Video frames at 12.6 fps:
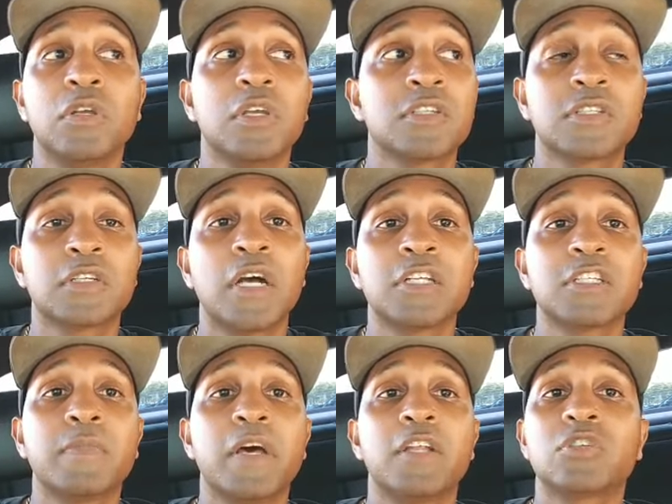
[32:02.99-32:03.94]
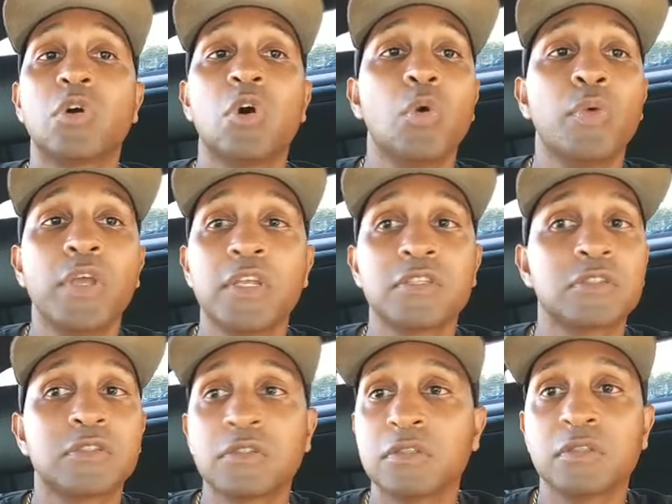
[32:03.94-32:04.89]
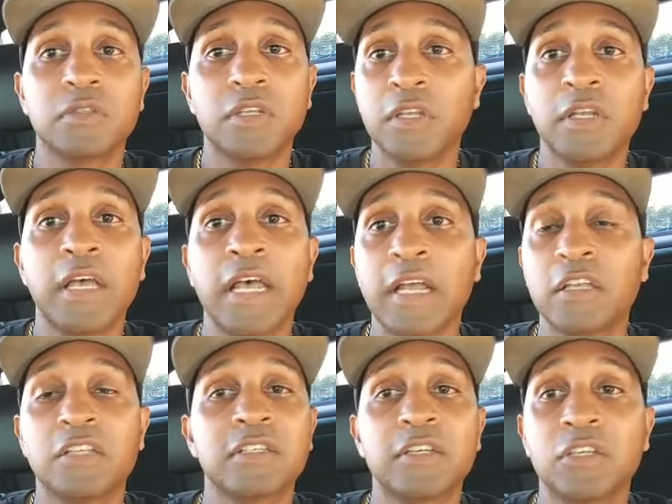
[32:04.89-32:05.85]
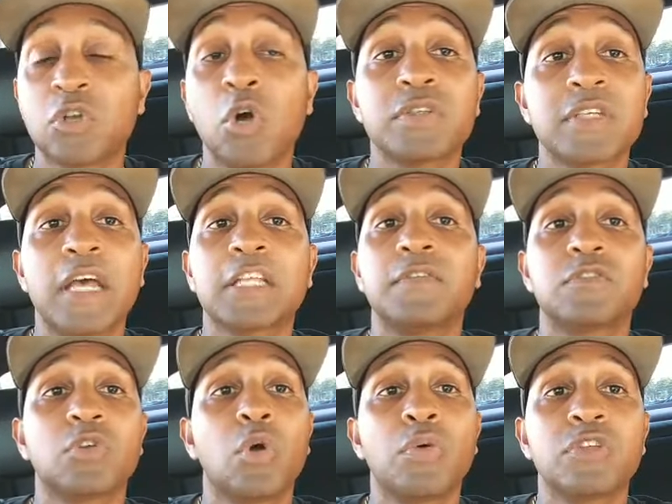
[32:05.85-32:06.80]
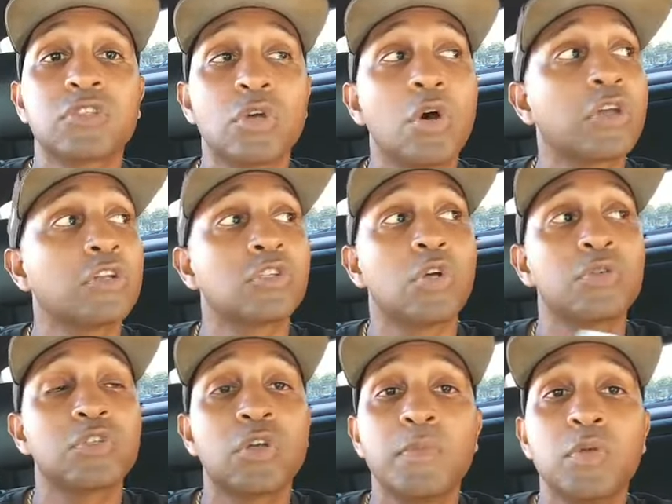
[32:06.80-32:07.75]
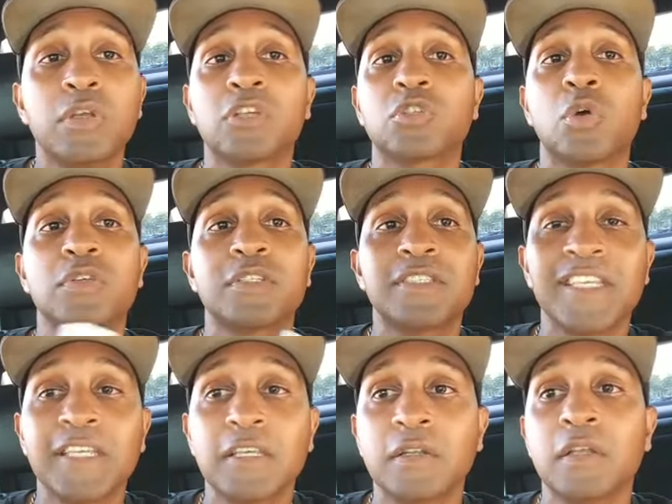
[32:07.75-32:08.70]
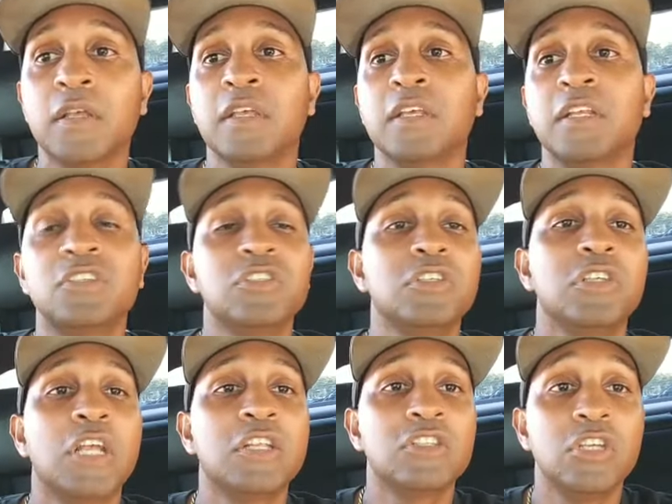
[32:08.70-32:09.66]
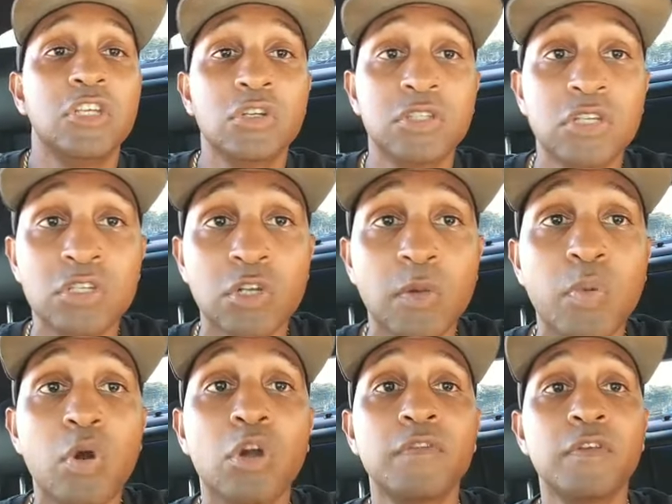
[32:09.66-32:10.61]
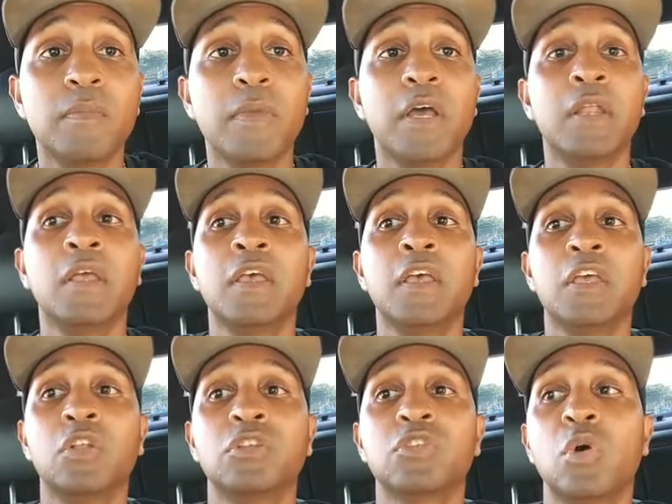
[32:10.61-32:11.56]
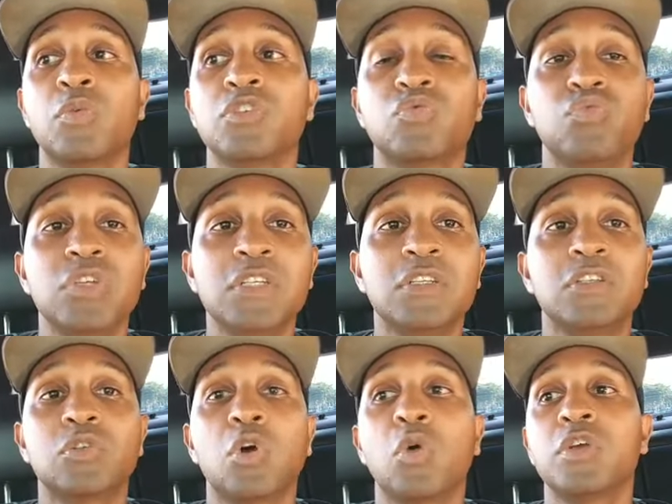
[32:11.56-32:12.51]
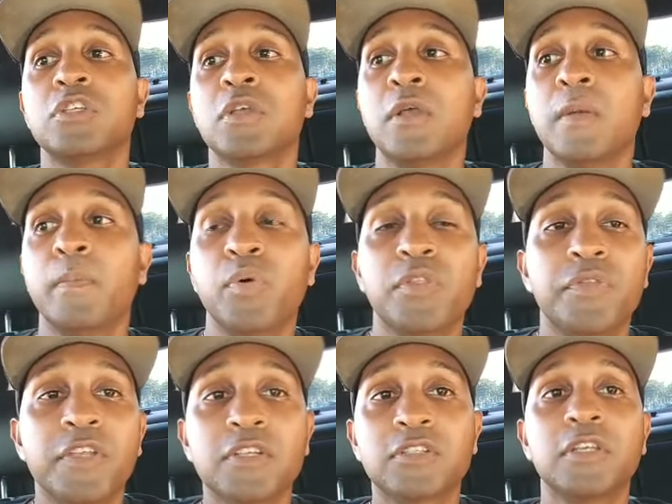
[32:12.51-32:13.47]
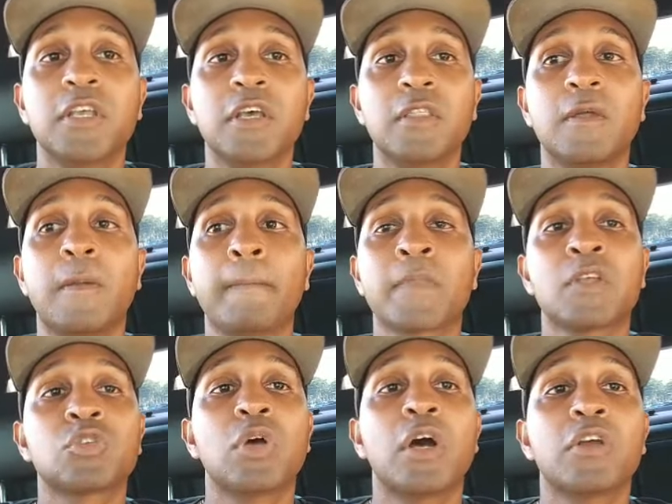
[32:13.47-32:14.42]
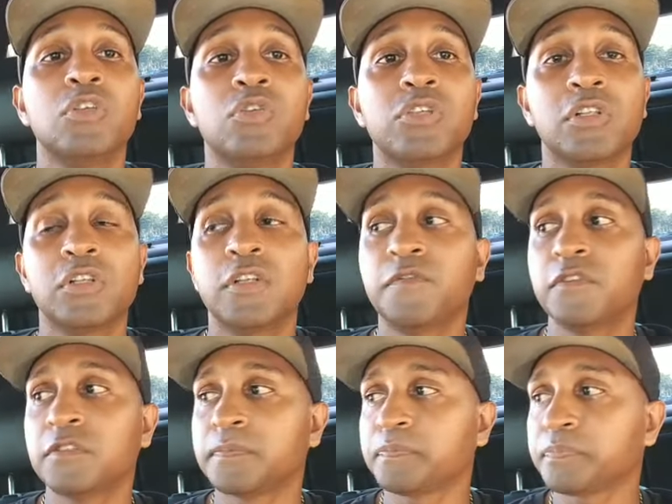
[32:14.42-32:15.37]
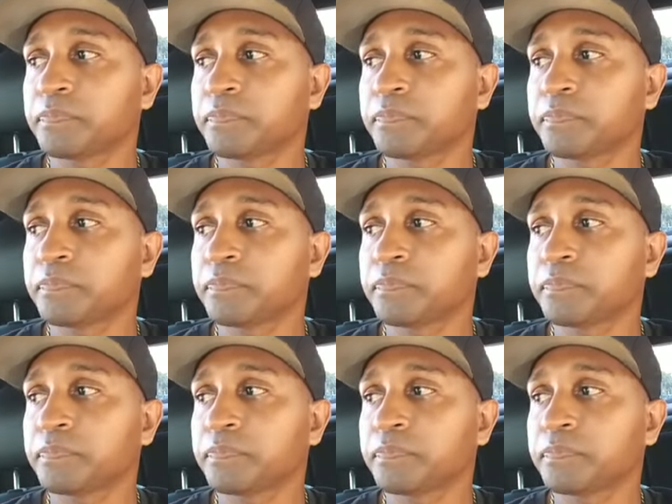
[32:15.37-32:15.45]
Because the conscious mind is always is always active, it's always talking, it's always communicating, it's always thinking. That is the egotistical part of your mind. It is always reason, it's always putting things together. So how can you tell the difference?